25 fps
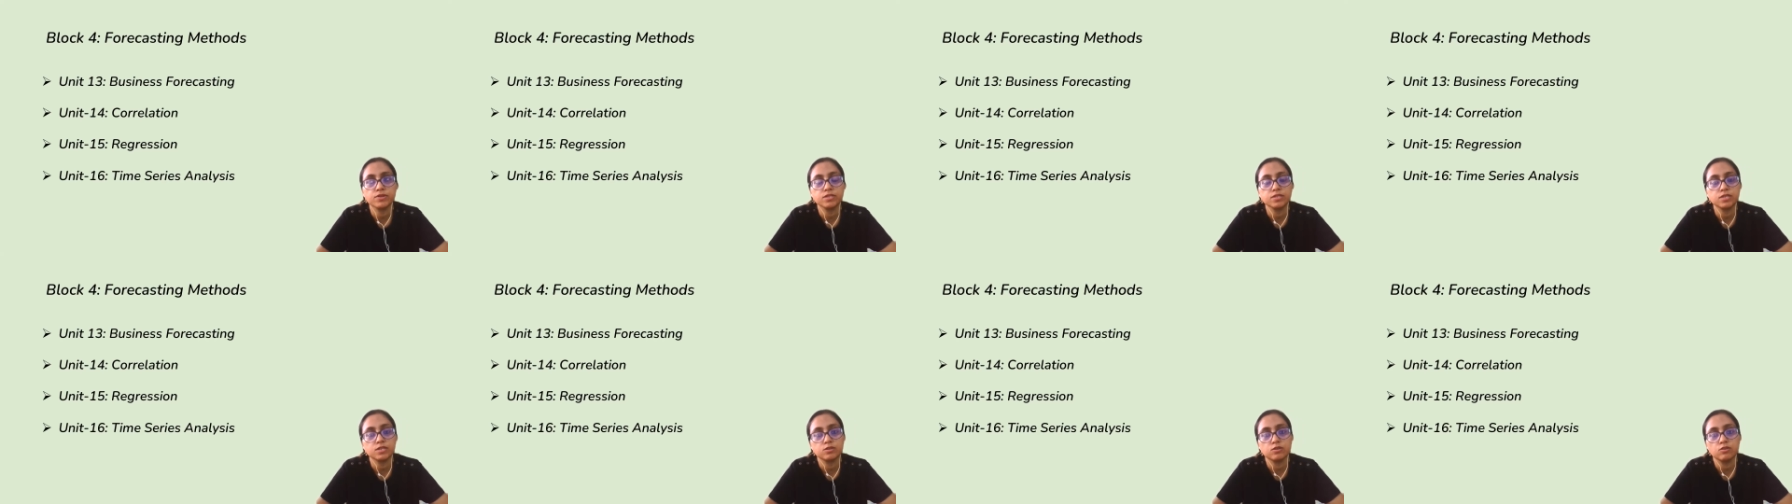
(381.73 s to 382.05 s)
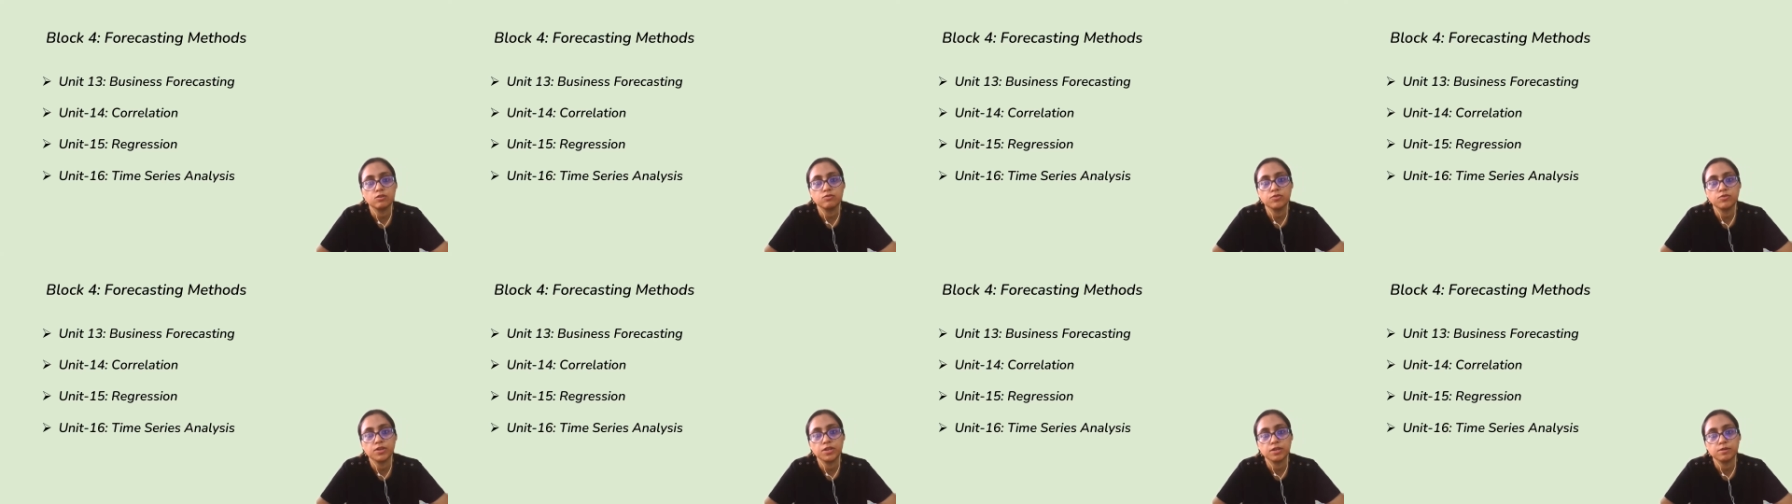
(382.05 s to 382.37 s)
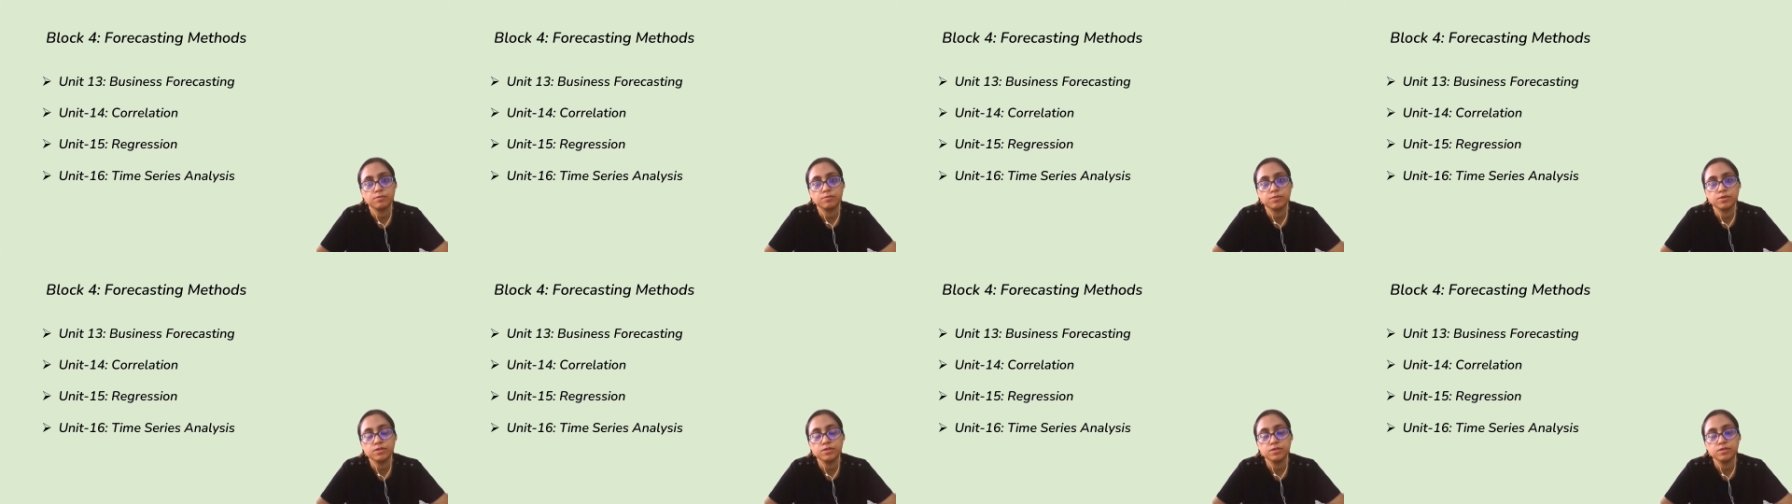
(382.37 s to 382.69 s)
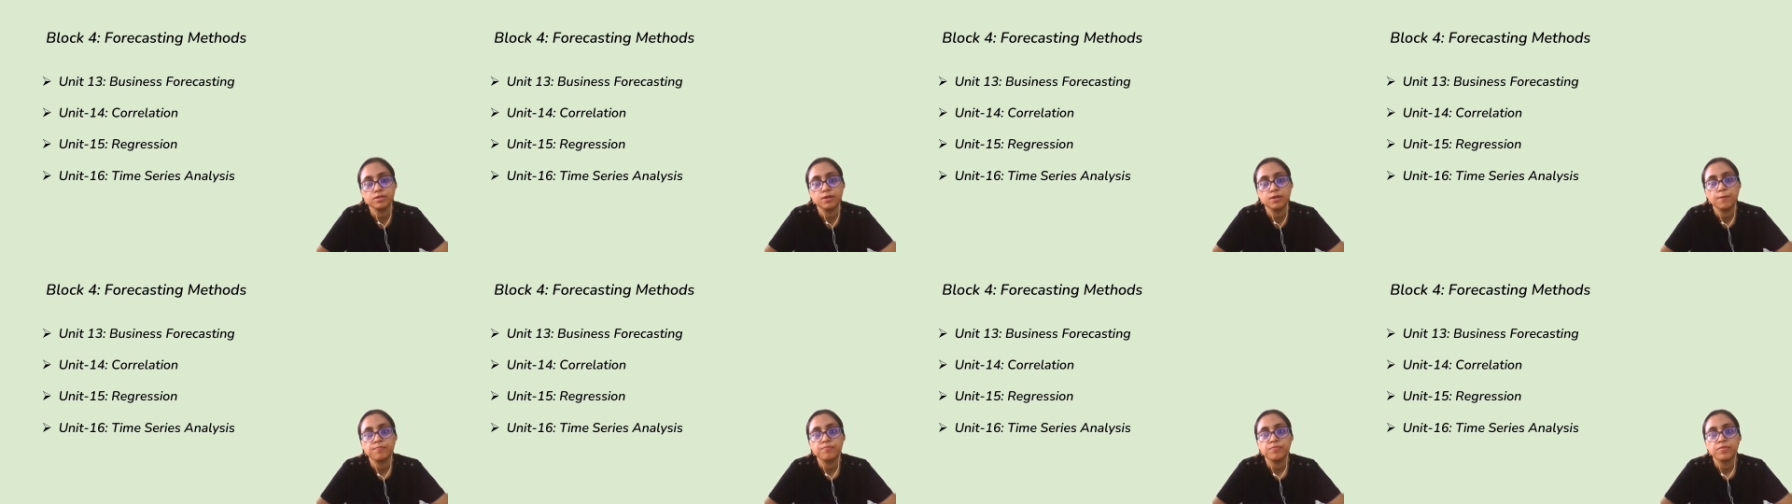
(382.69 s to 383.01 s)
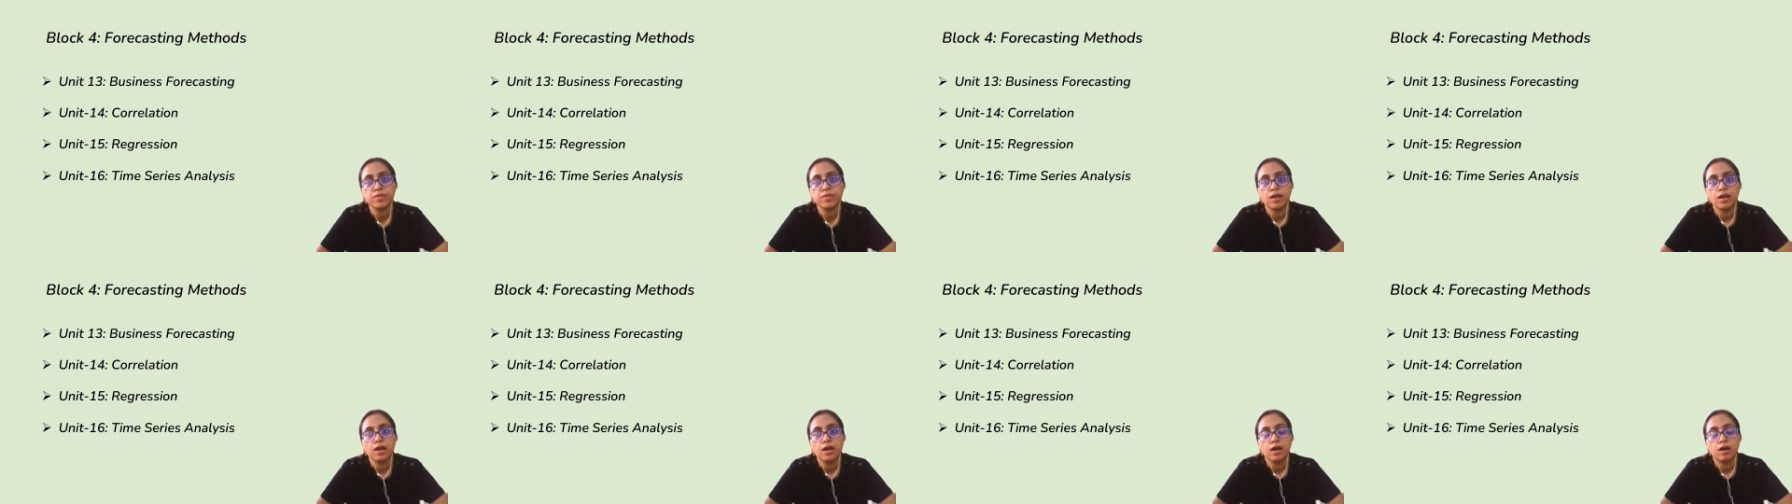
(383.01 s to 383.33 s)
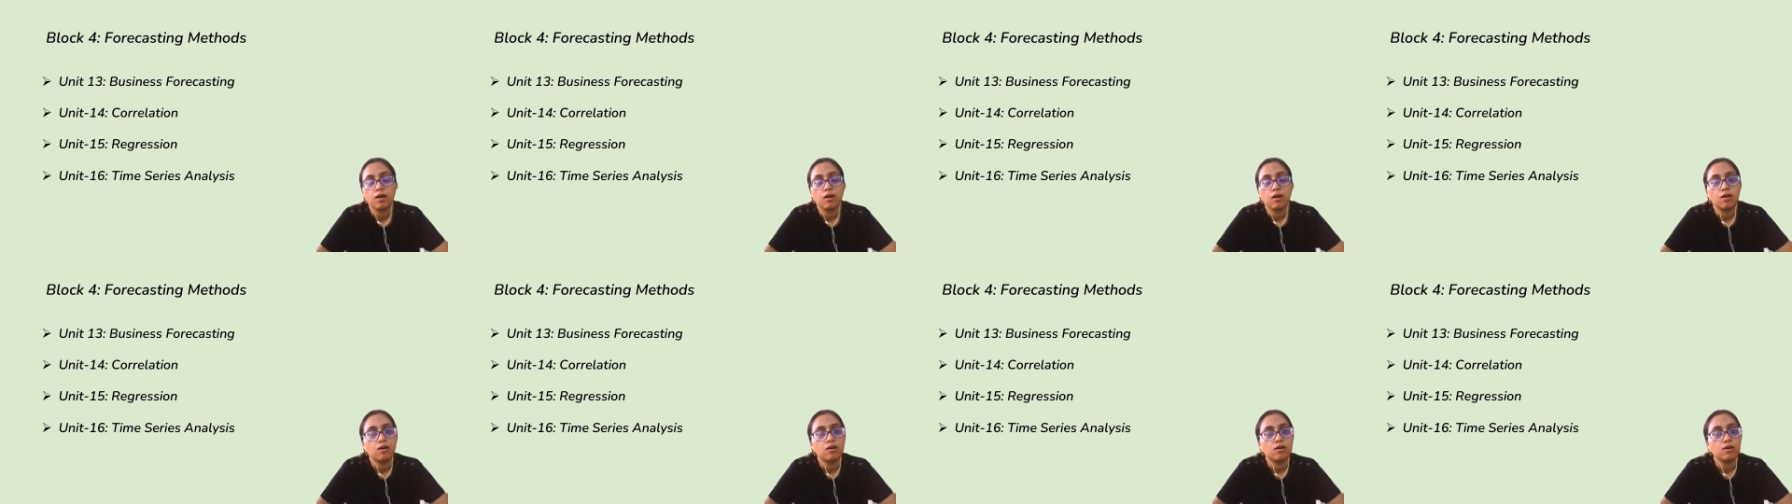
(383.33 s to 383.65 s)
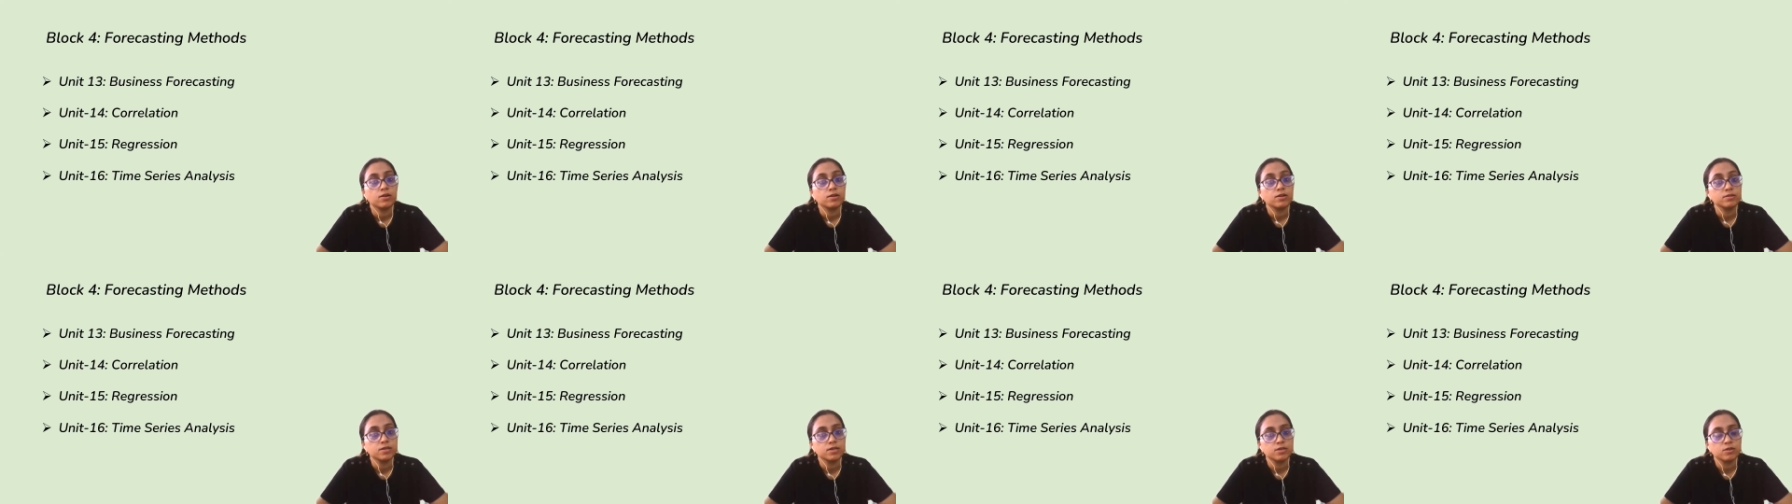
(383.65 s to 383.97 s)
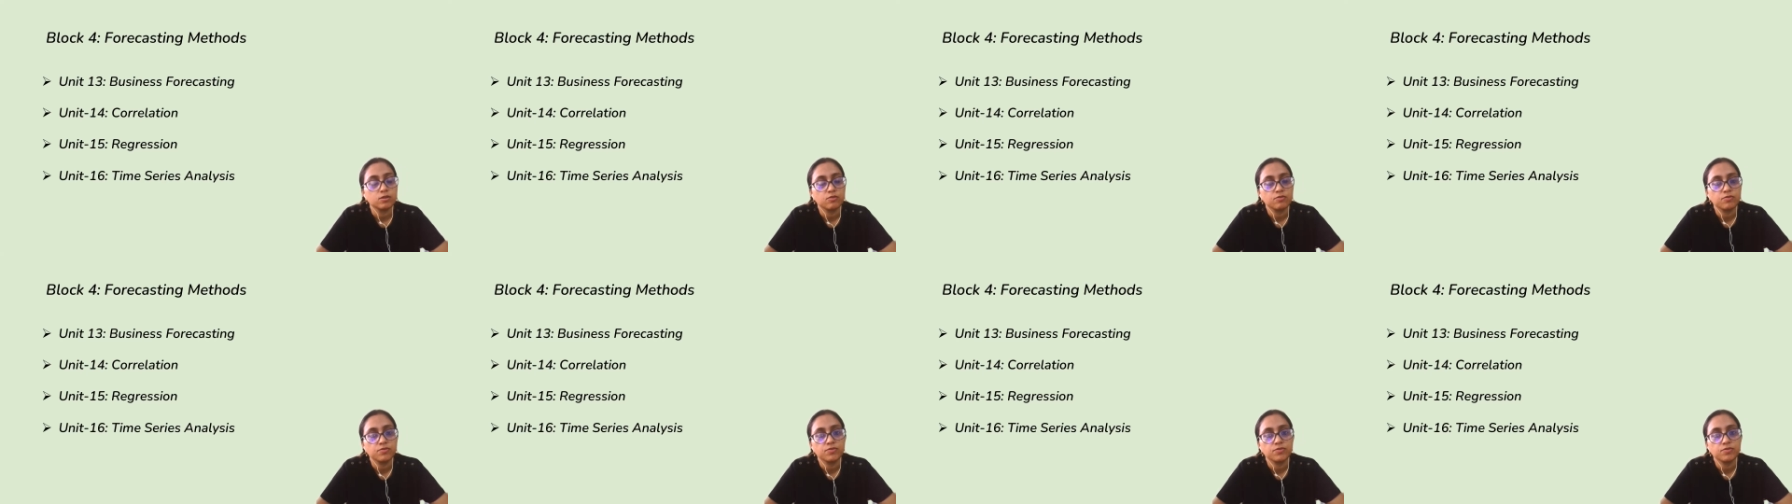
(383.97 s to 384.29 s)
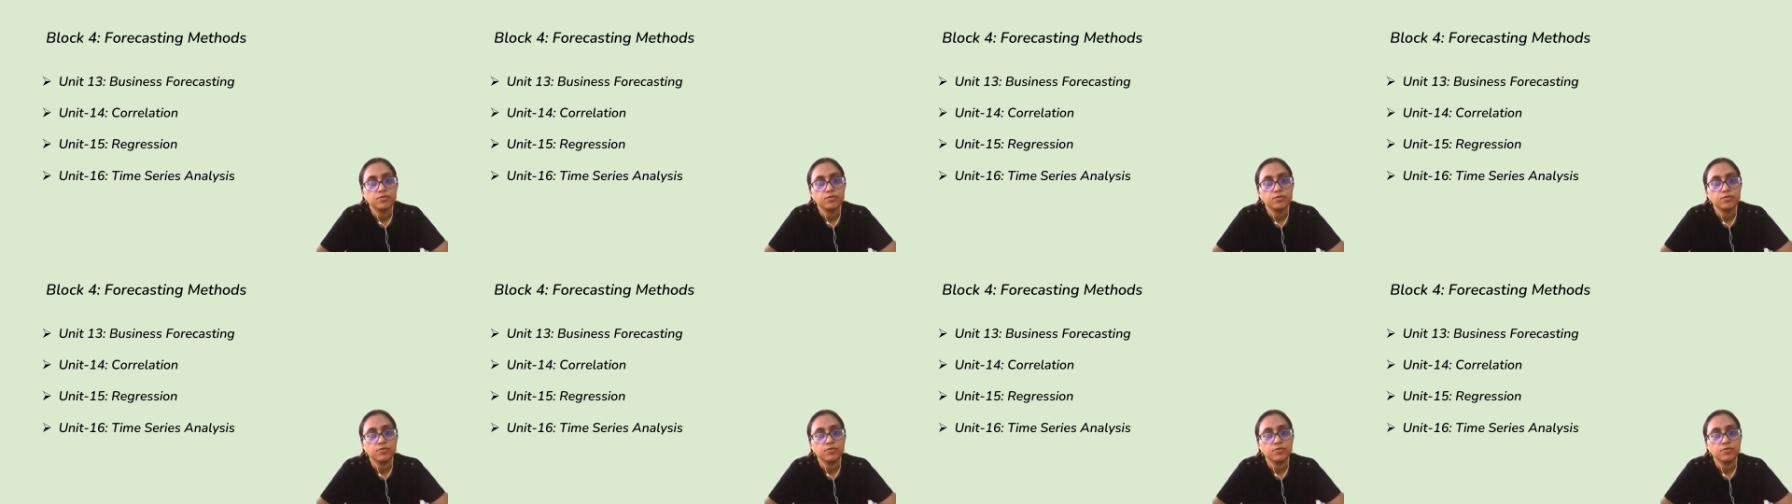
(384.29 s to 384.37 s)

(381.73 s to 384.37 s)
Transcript: set of variables or set of